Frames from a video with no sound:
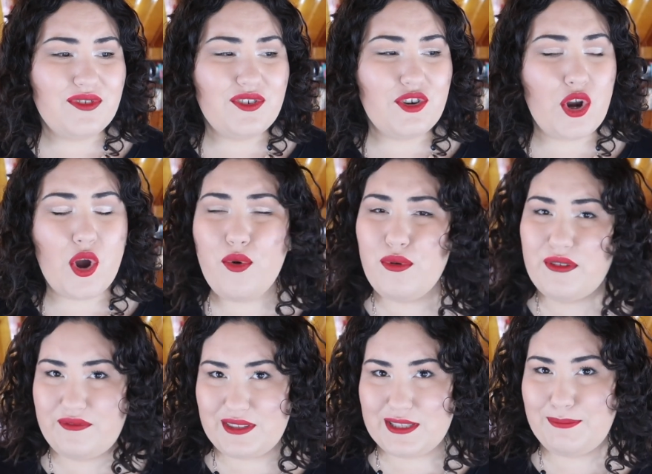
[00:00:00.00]
know
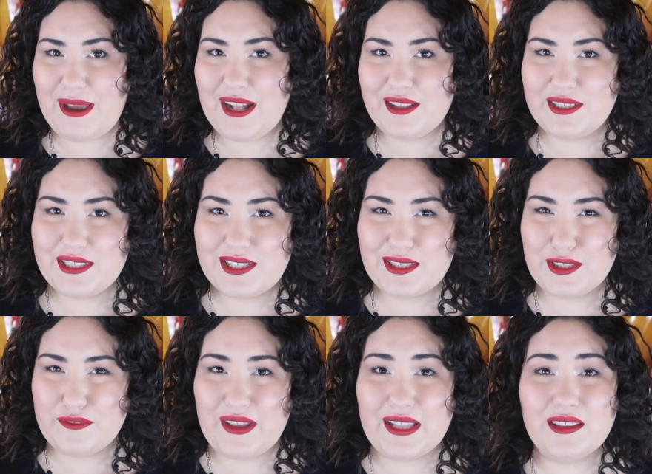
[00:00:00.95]
if this palette is
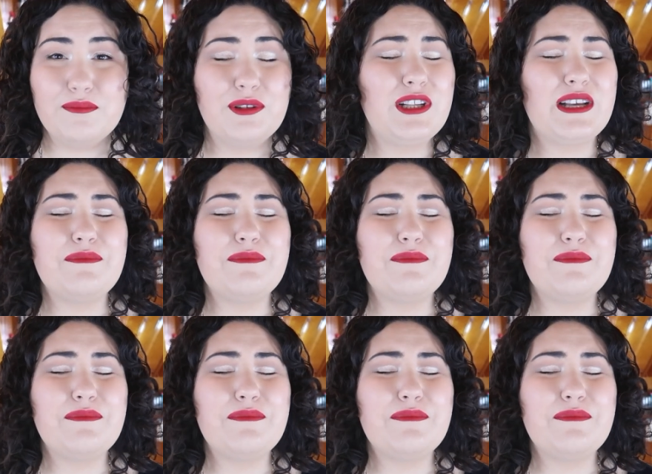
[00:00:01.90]
still available.